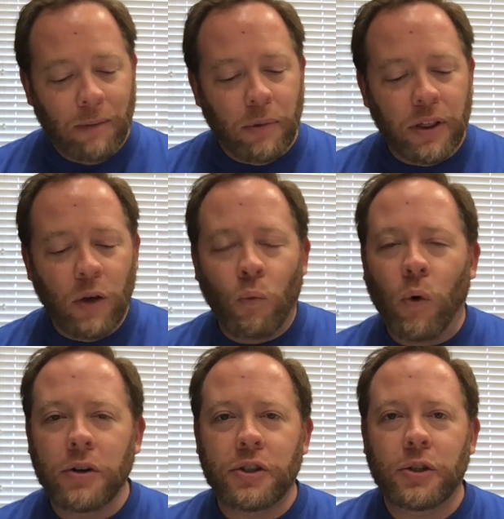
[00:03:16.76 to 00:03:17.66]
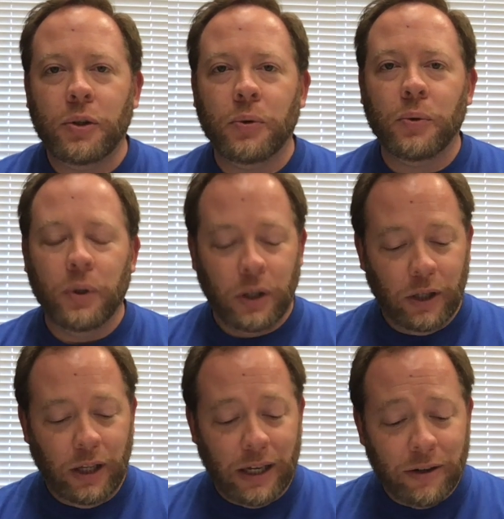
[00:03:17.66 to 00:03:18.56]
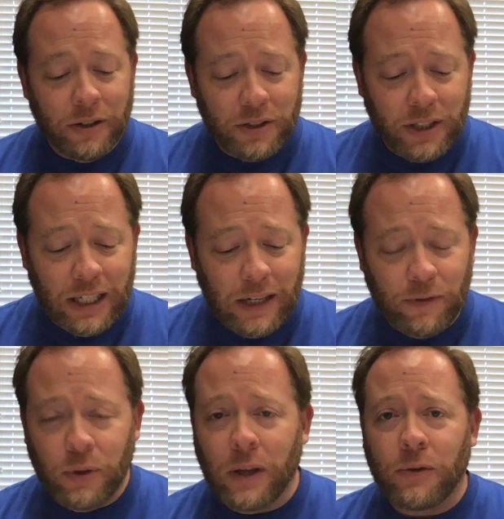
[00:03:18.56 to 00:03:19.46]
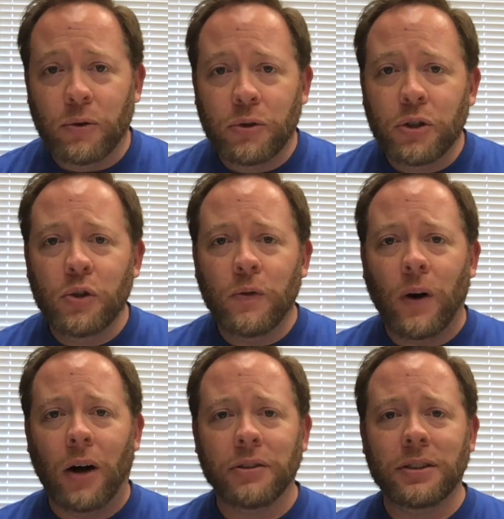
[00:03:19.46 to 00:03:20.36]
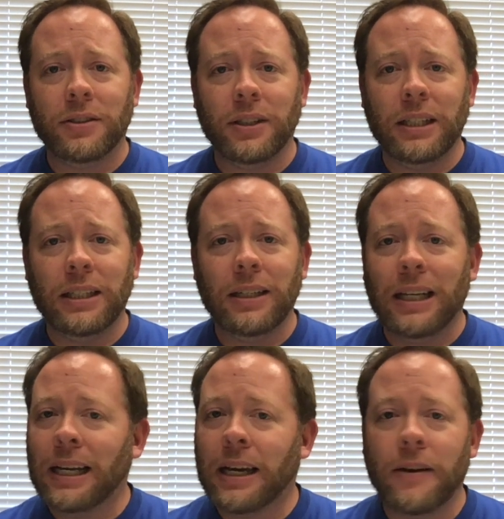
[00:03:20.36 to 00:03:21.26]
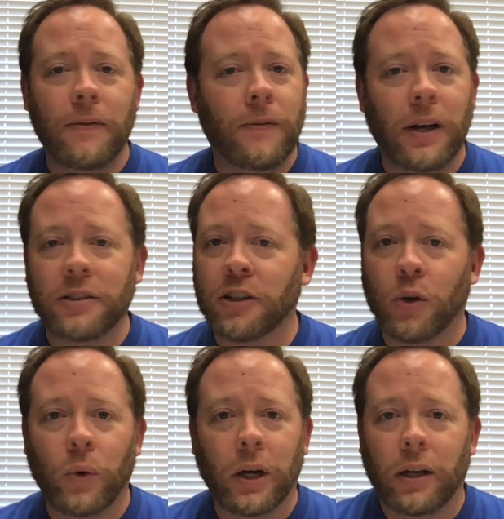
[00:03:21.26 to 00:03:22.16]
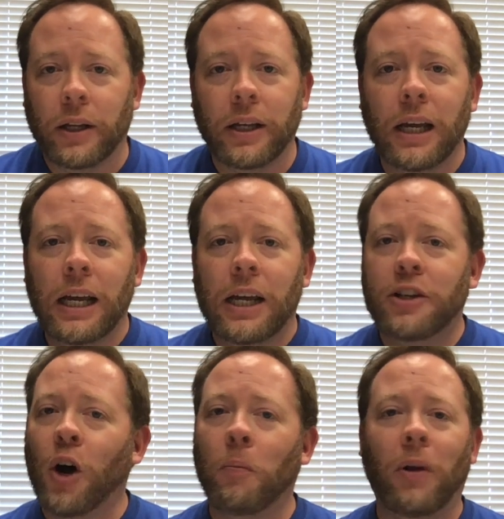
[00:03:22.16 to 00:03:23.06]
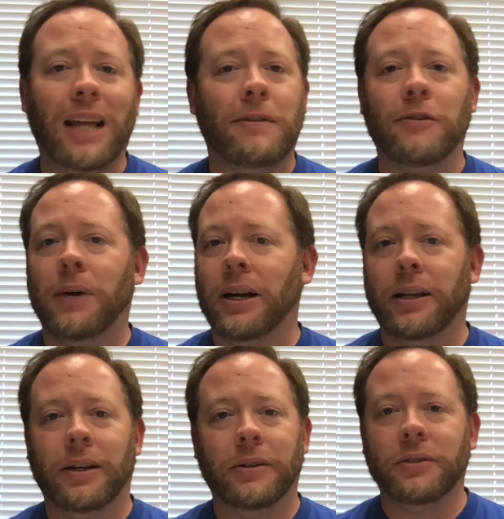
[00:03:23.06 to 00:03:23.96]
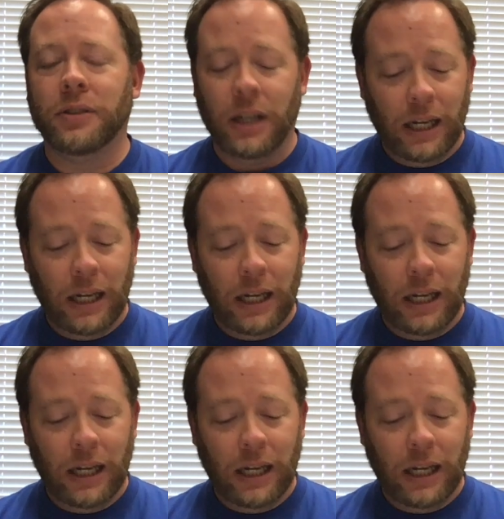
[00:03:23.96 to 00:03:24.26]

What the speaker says: But then once you enter sin, if you do fall to sin, confess it quickly. Don't blame everybody else.